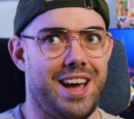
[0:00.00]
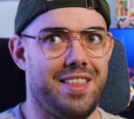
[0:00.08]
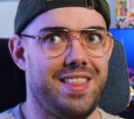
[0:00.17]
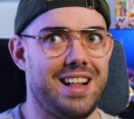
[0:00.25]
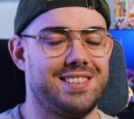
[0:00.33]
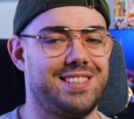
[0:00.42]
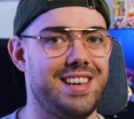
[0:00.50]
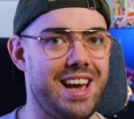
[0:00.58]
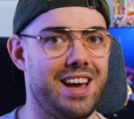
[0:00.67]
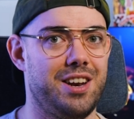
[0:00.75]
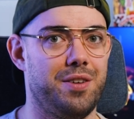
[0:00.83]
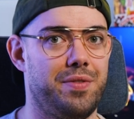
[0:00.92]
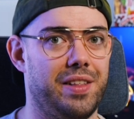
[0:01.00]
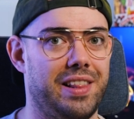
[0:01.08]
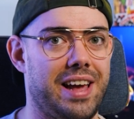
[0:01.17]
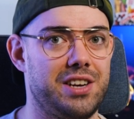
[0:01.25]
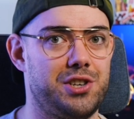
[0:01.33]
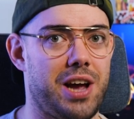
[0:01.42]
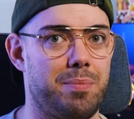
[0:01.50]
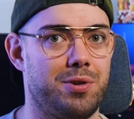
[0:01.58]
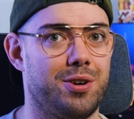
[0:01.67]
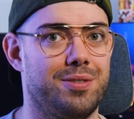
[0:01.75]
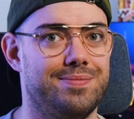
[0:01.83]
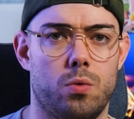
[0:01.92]
And that's the end of the light
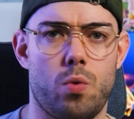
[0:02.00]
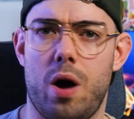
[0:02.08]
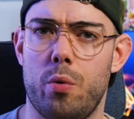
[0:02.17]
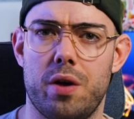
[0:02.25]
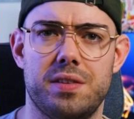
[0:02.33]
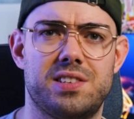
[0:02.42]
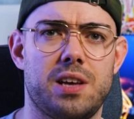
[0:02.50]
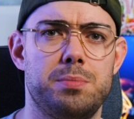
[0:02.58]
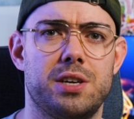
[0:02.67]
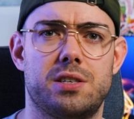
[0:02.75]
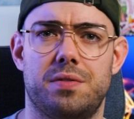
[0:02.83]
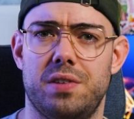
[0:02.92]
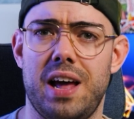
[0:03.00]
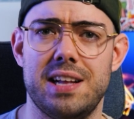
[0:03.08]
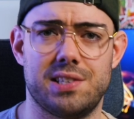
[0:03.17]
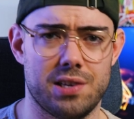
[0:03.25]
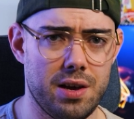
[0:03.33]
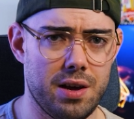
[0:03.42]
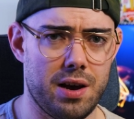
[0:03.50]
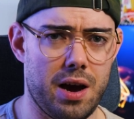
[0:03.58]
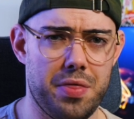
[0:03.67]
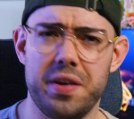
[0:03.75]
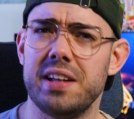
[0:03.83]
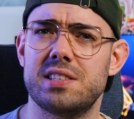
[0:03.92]
chapter. While we're on the subject of lights,
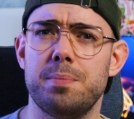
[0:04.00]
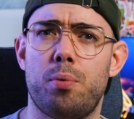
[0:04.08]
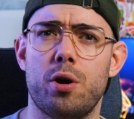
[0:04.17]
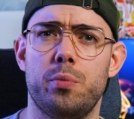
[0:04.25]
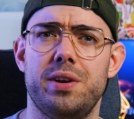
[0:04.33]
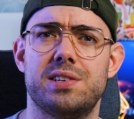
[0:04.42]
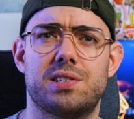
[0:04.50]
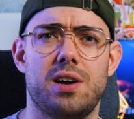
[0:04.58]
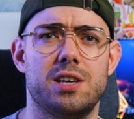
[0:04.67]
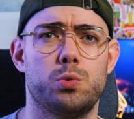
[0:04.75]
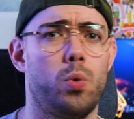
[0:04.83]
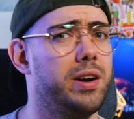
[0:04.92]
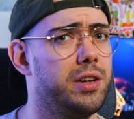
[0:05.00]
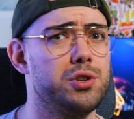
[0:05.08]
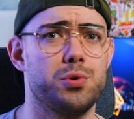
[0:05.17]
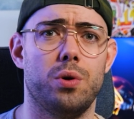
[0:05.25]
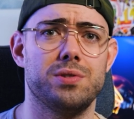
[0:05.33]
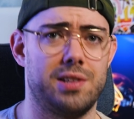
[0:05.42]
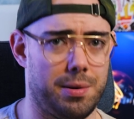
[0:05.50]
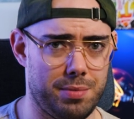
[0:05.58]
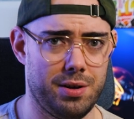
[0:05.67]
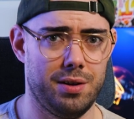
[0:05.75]
I think it's important we discuss what controls them.